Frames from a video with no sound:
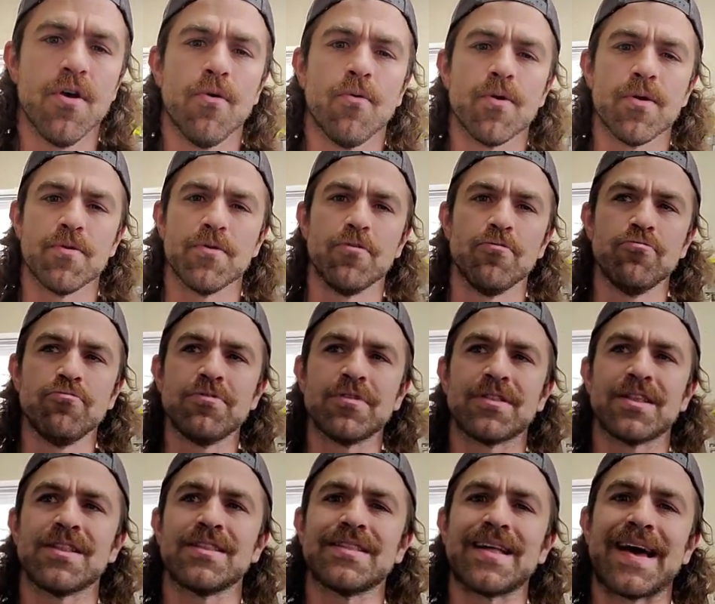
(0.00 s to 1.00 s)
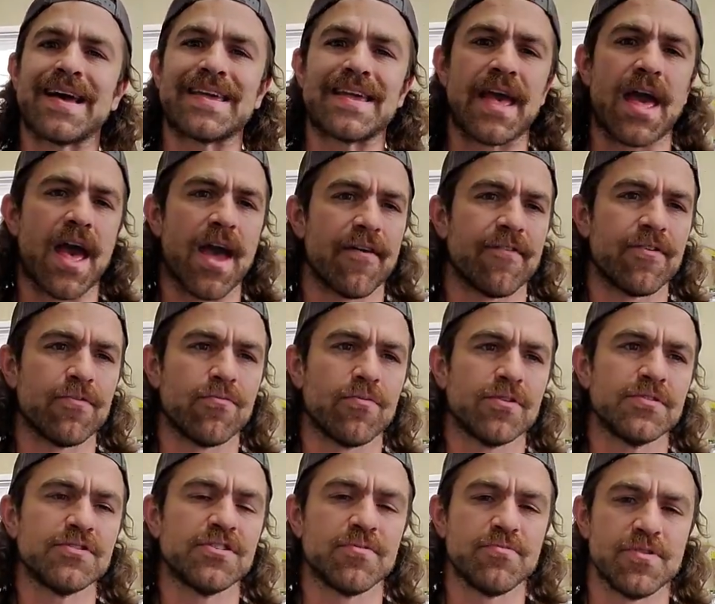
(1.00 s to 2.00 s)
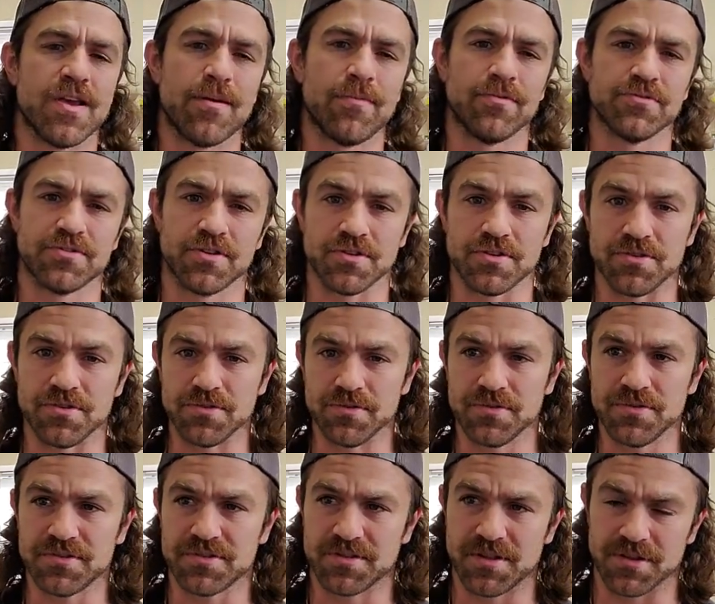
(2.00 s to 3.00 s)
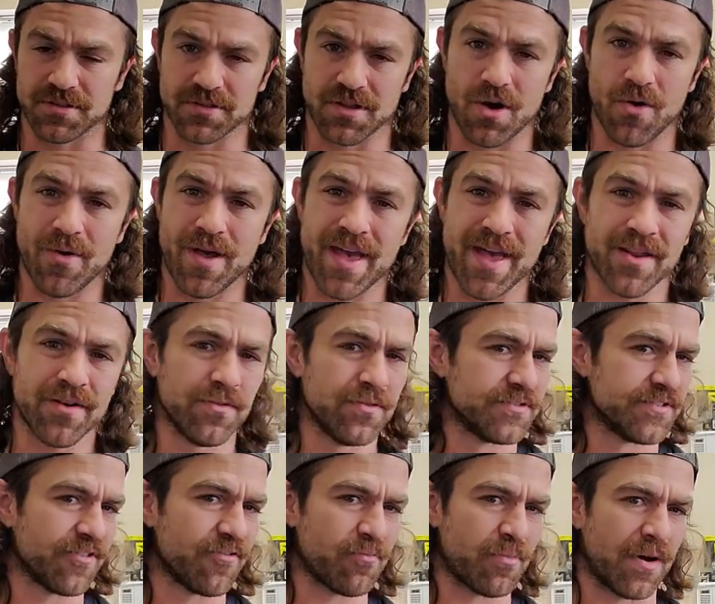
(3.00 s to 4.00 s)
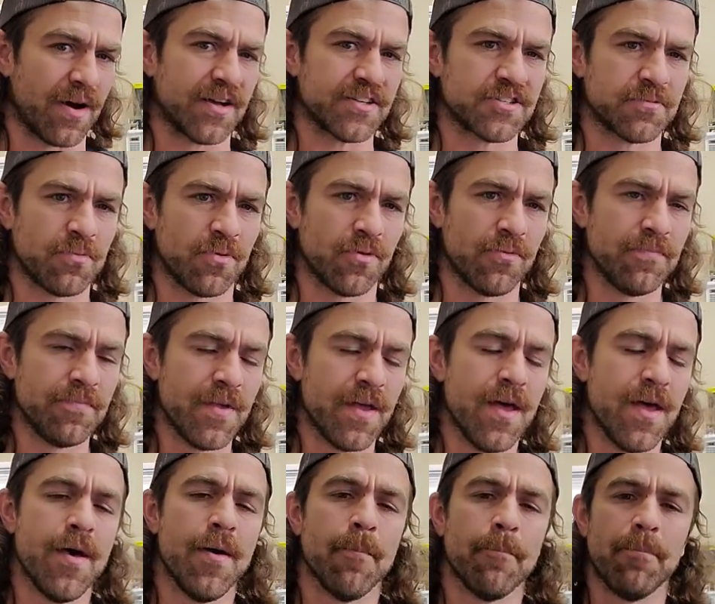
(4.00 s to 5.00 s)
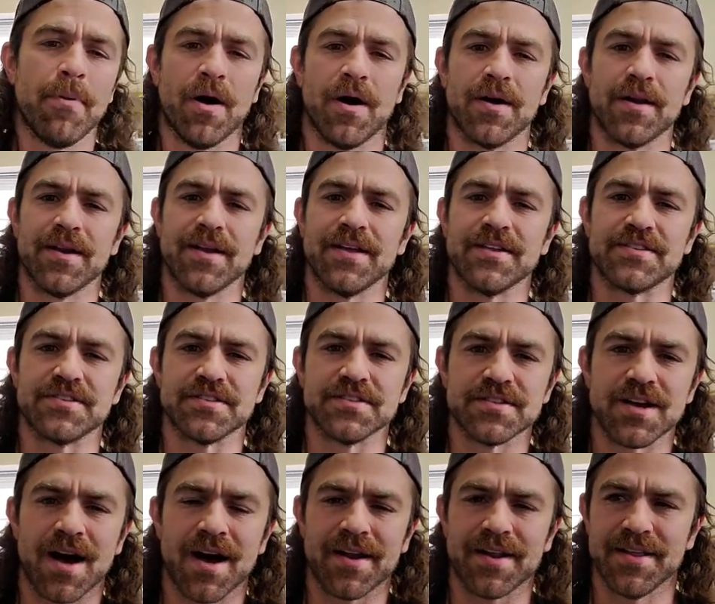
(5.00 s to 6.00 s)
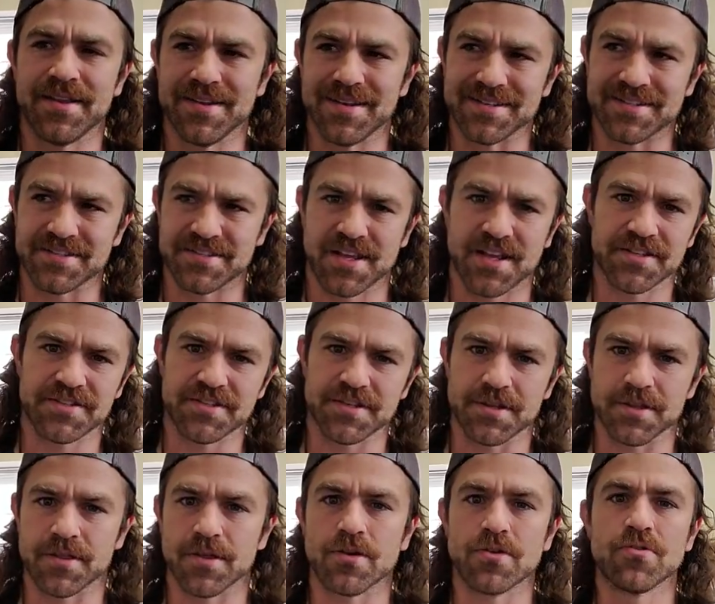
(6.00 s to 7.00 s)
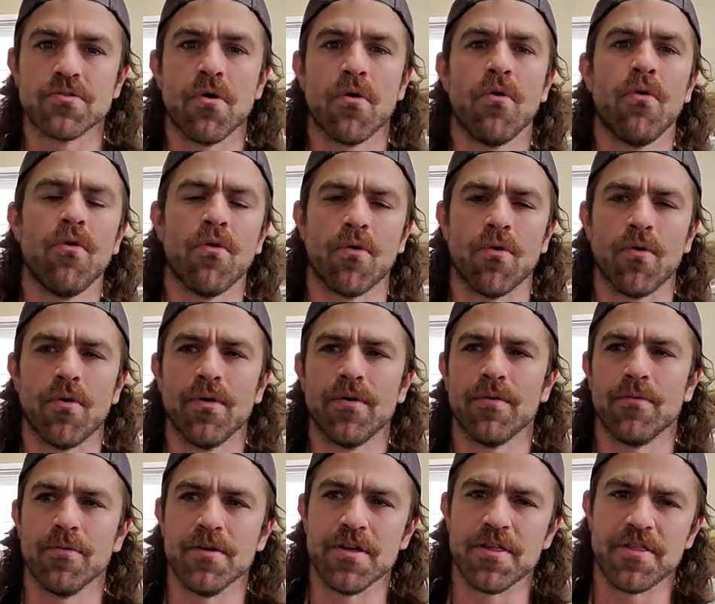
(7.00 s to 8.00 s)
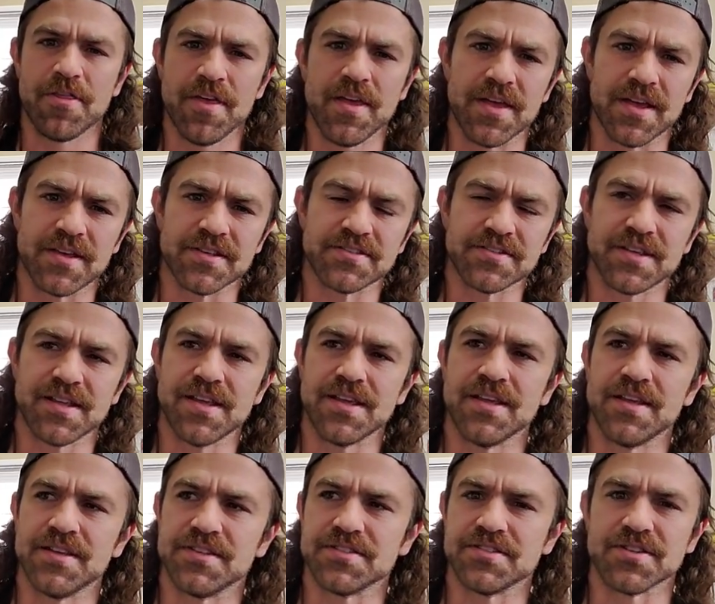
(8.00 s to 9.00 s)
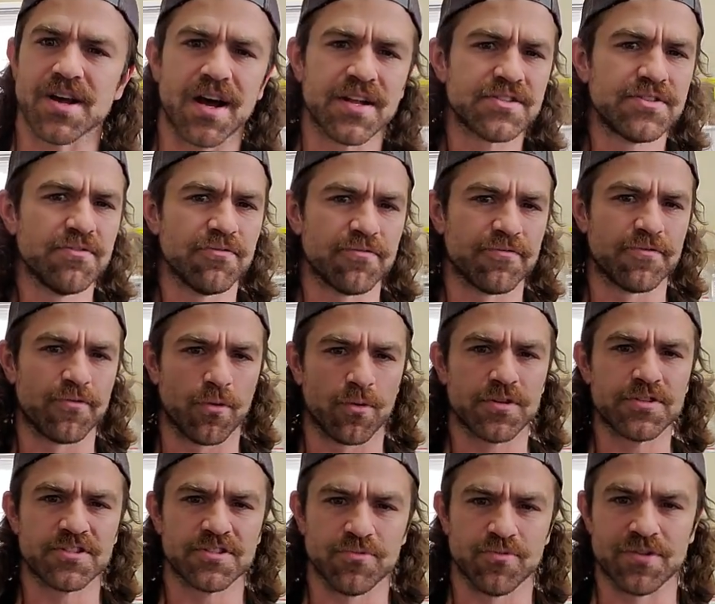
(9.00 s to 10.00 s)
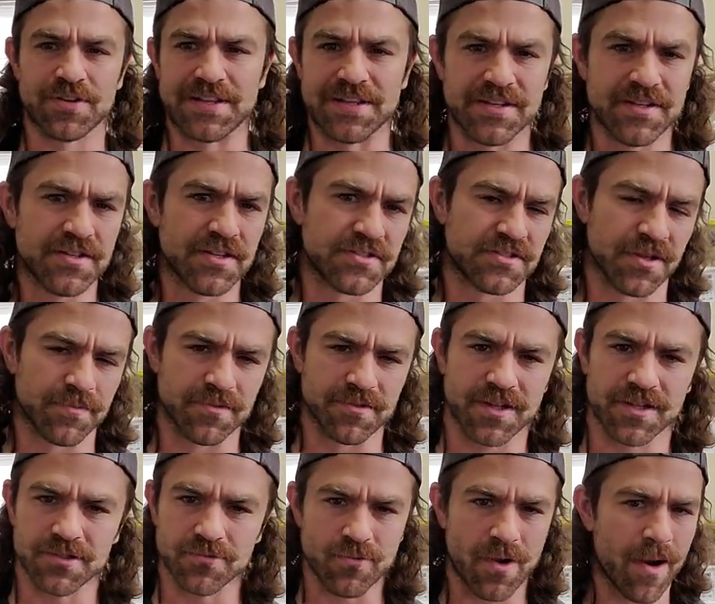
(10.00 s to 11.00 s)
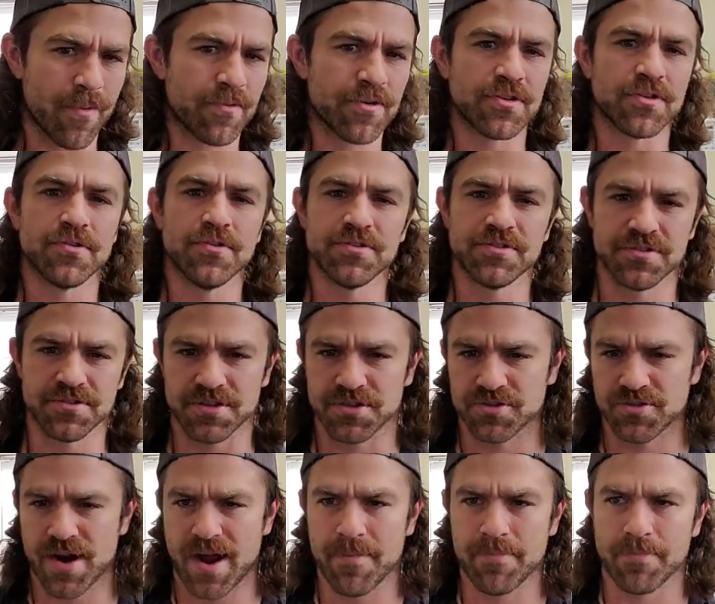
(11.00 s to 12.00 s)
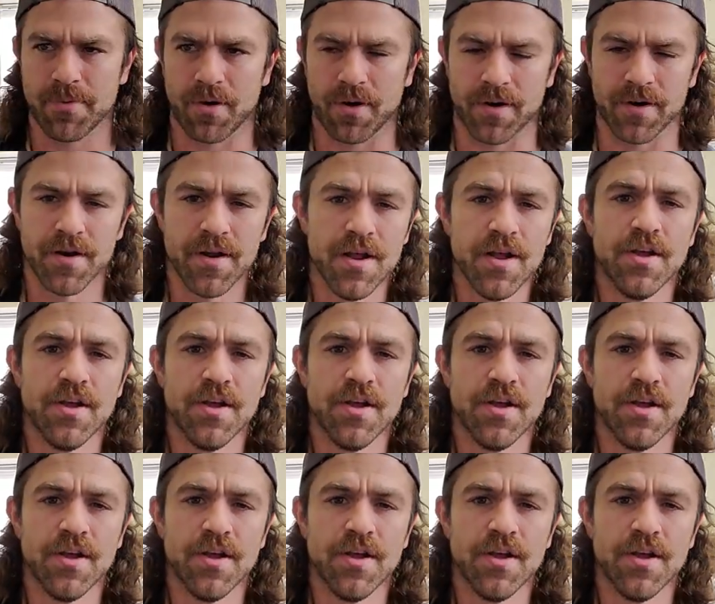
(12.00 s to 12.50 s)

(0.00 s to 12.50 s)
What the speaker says: We would really like everyone to be able to use the low handles if possible, but it's not a necessity. The goal with this is not to force someone into something. That's why we're using the trap bar.